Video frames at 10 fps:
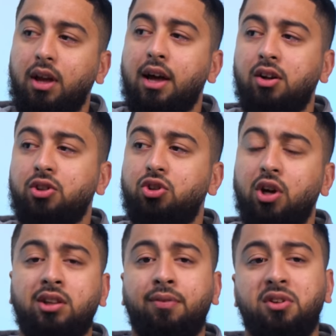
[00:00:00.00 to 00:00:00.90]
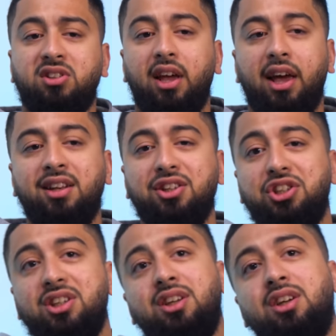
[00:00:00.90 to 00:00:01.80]
Yeah, no, I'll definitely say
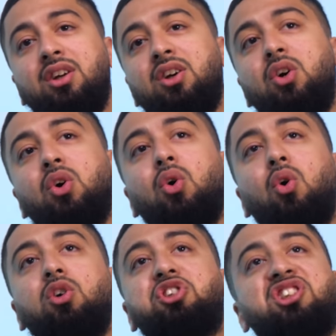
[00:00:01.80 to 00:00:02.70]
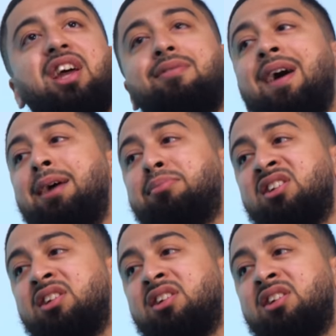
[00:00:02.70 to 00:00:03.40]
energy. Just their vibes,